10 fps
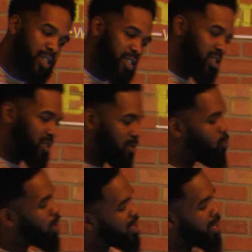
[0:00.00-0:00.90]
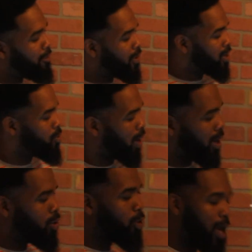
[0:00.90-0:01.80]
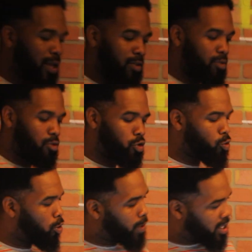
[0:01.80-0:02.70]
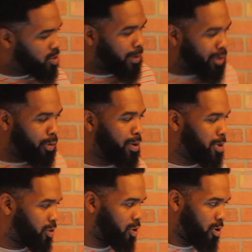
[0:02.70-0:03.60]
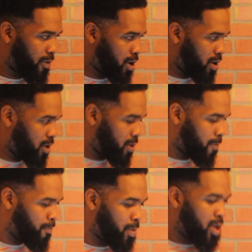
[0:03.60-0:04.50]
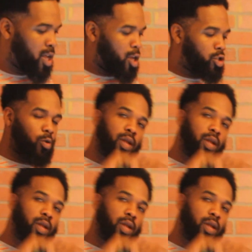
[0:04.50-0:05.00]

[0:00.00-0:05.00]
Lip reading: just where can they find you at? I know you got 2 locations up on your 3rd, right? Mm-hmm. So